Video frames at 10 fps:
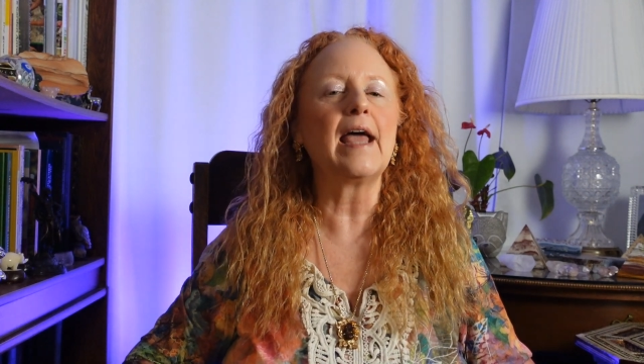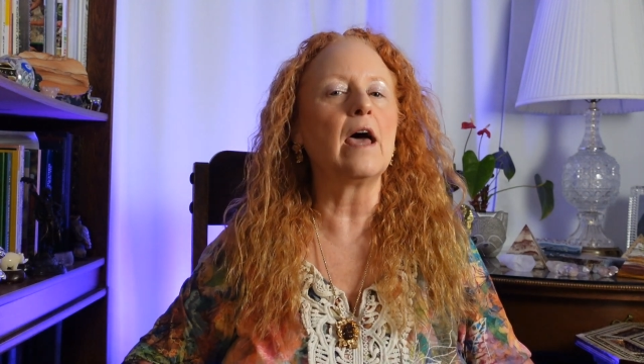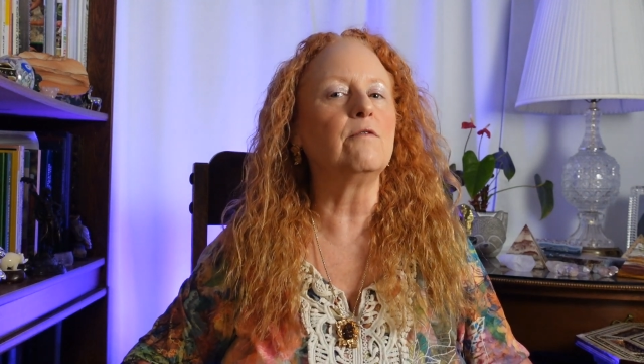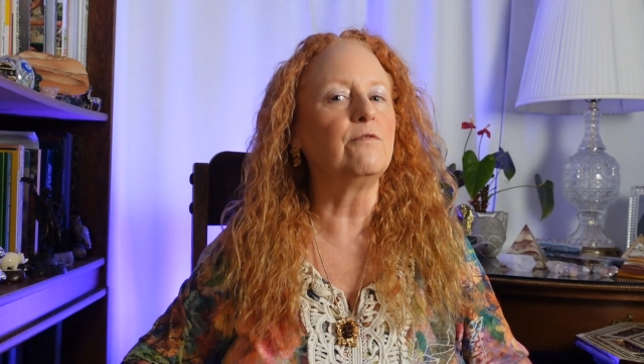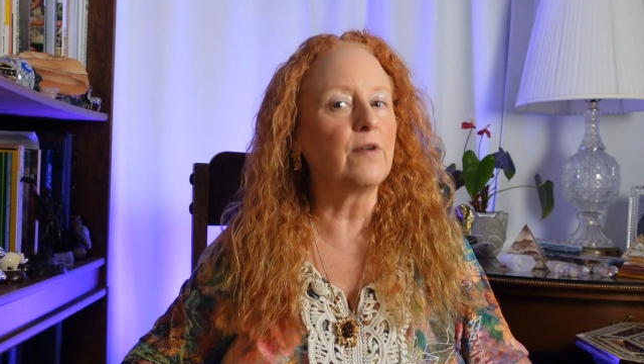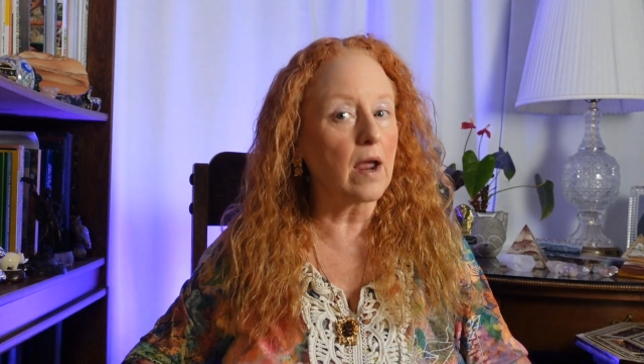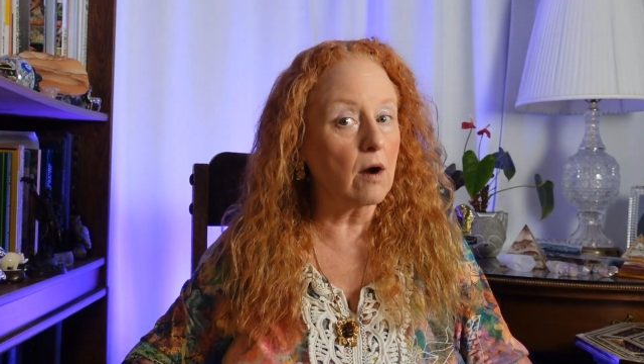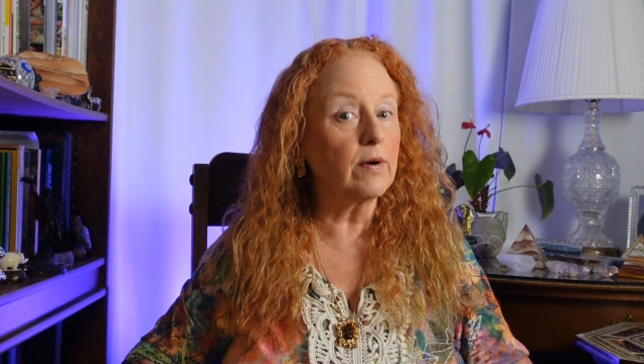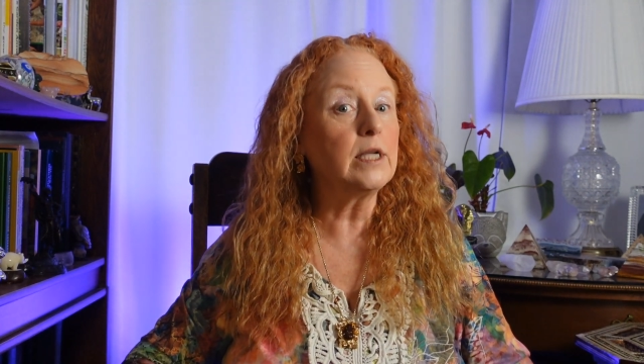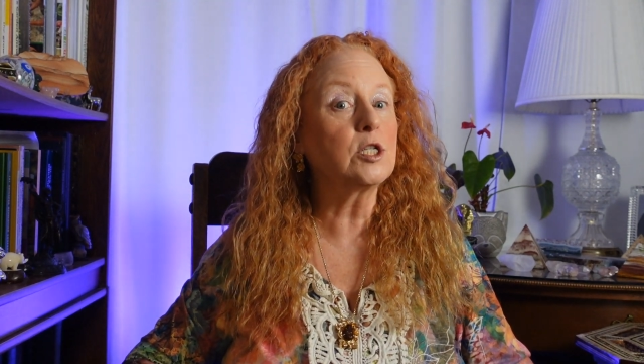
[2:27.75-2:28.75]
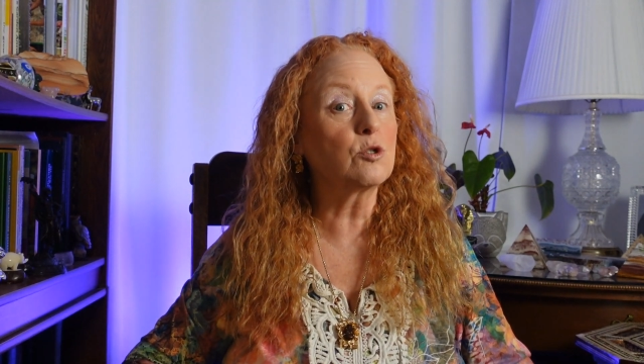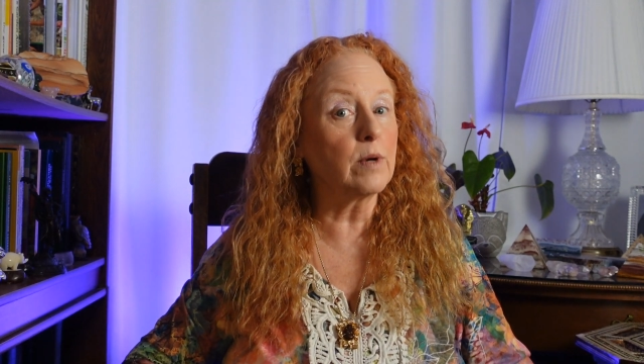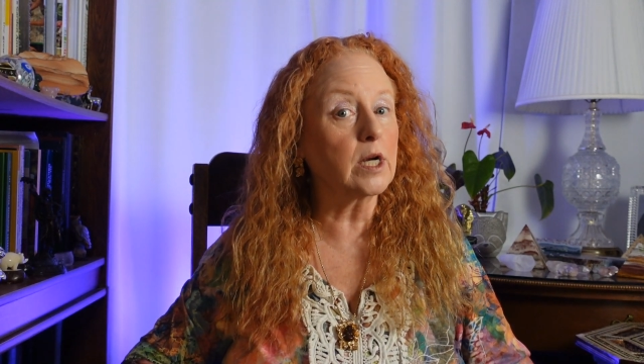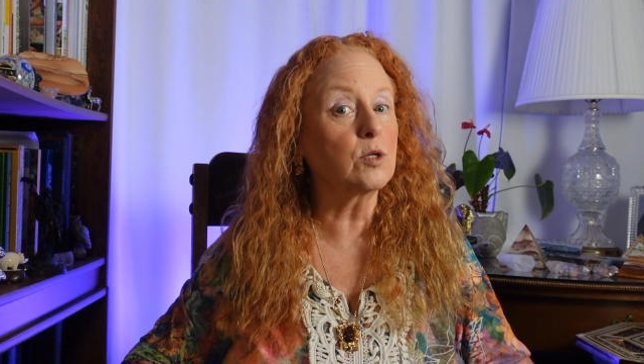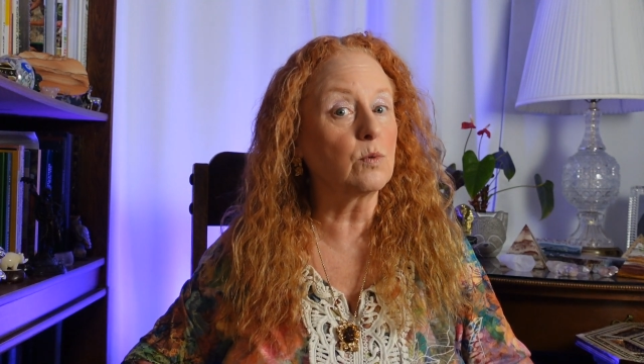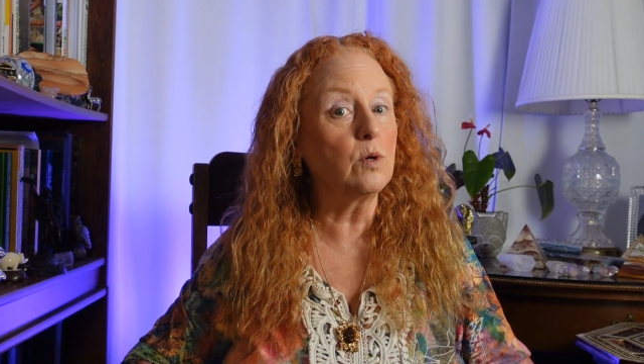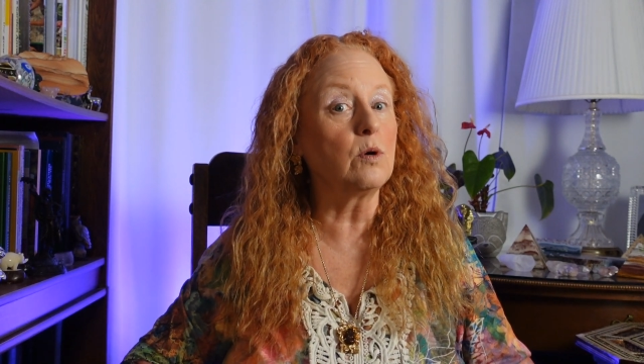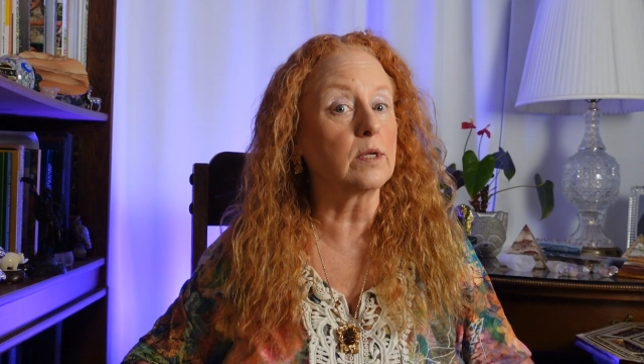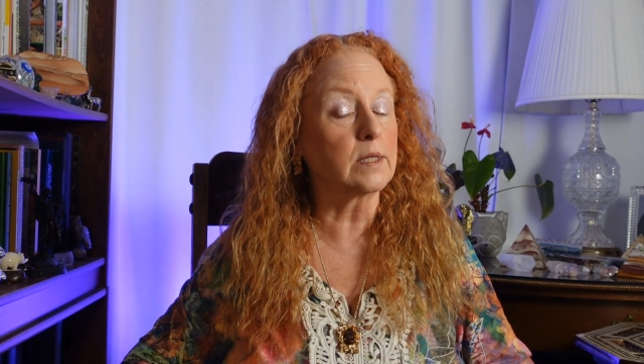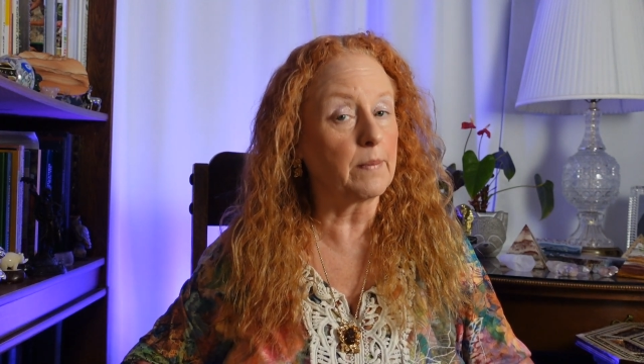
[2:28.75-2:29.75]
had very strict
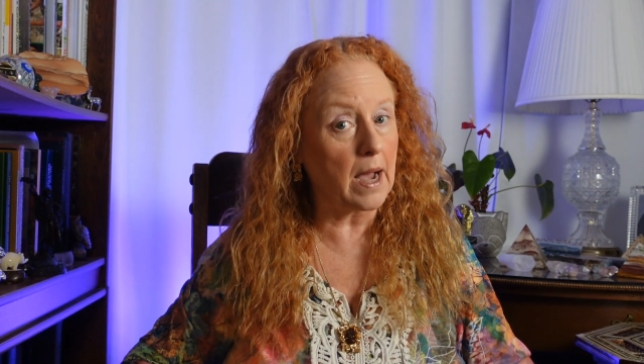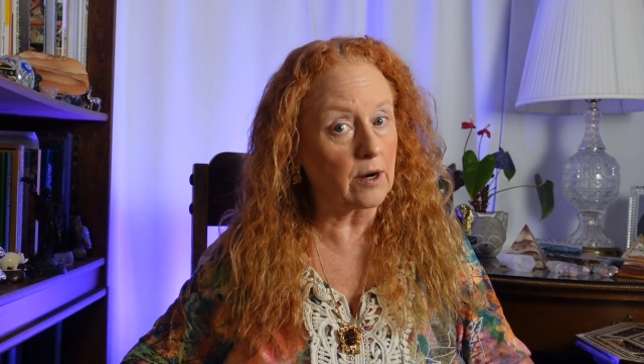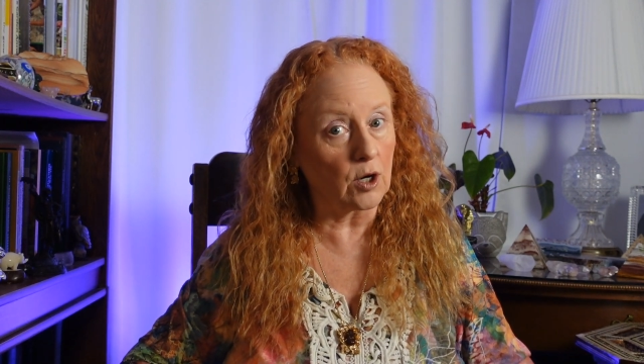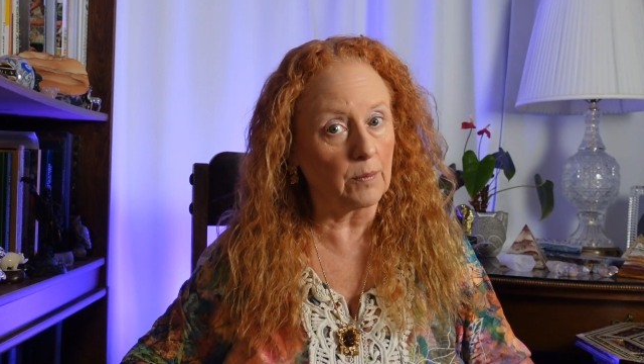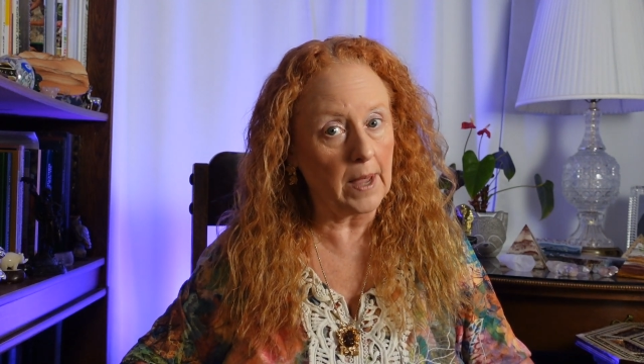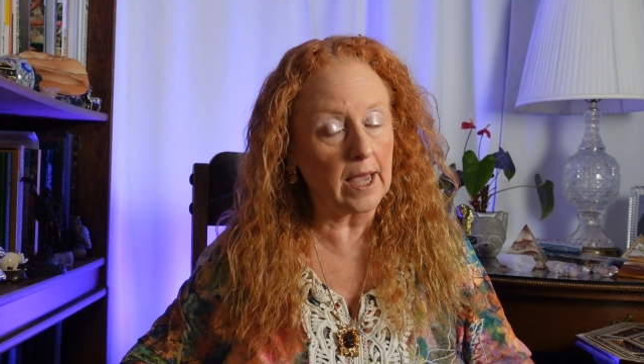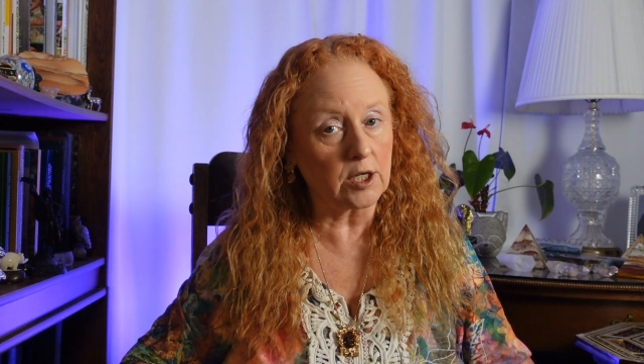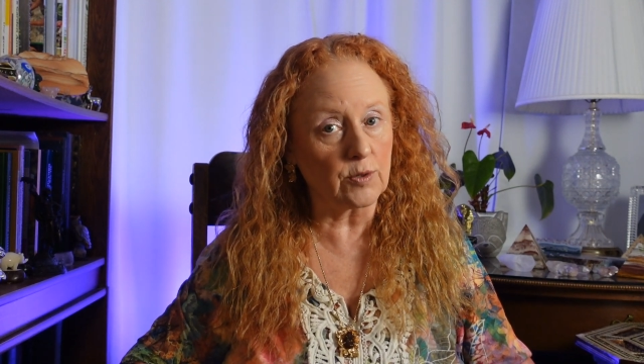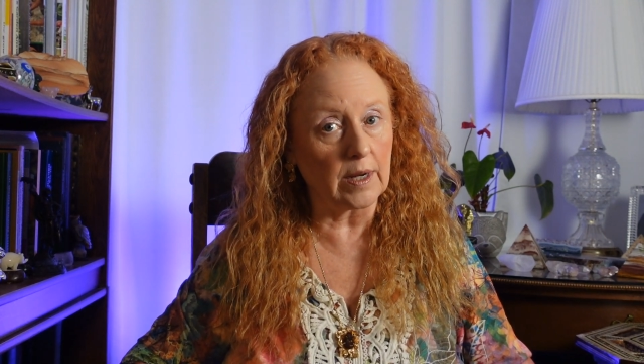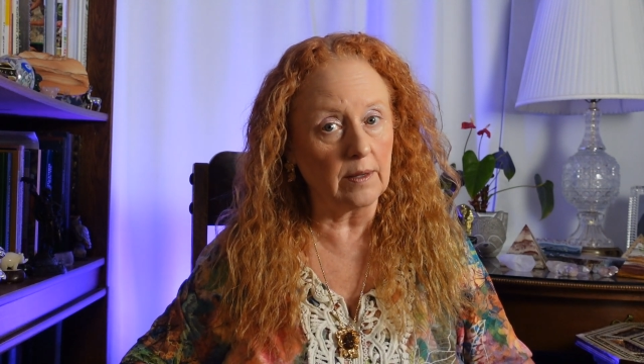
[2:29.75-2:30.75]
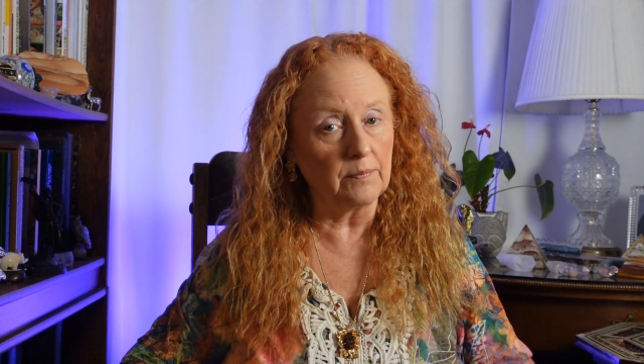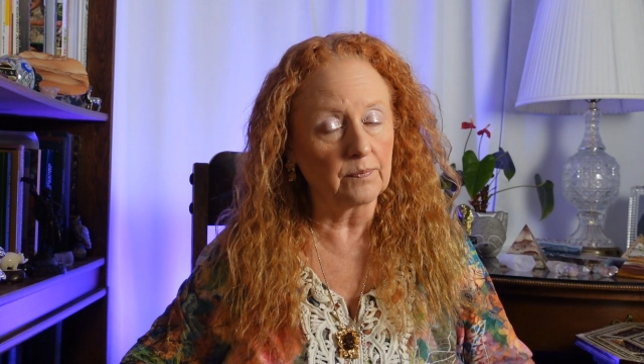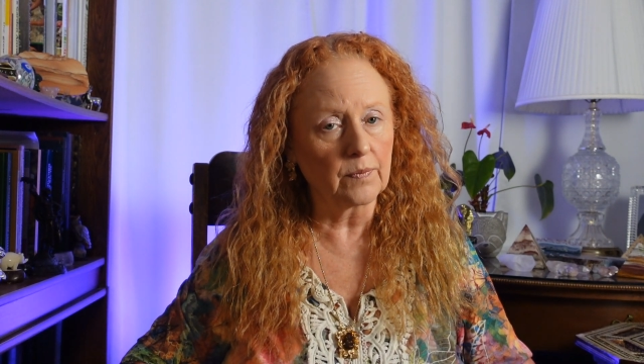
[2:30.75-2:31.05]
rules about her pantry.